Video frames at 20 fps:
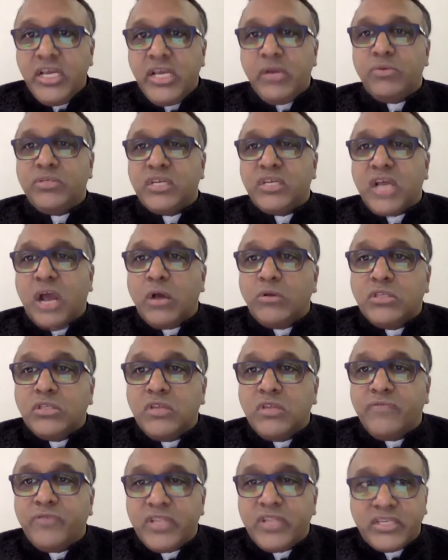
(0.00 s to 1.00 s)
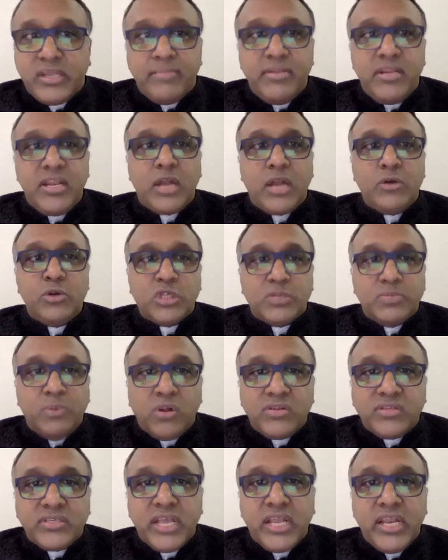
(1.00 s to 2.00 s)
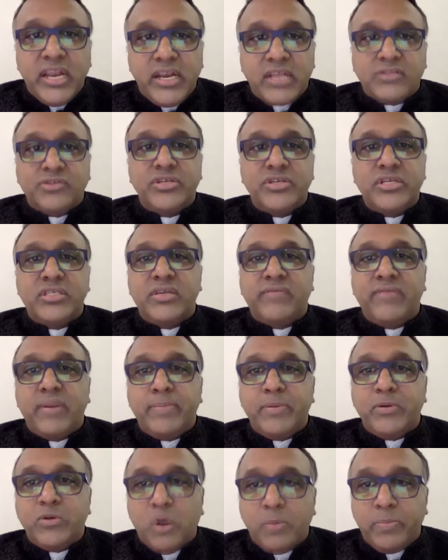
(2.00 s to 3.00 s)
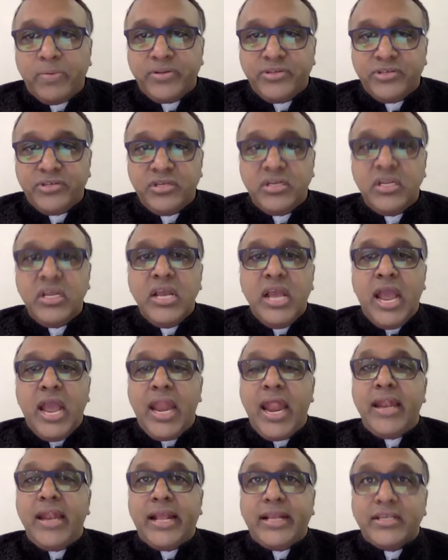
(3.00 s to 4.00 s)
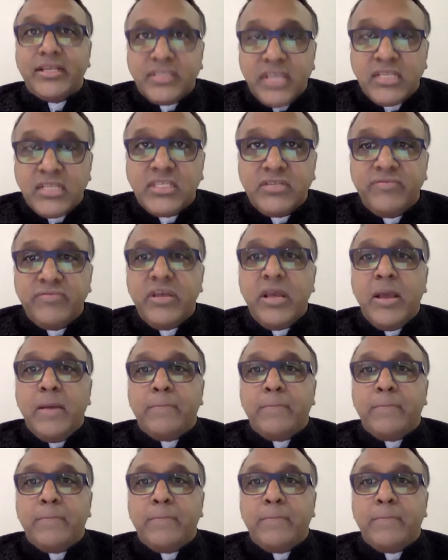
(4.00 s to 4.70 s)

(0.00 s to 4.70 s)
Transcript: He was a counsel for the Tamil Nadu Small Scale Industries Development Corporation and had extensive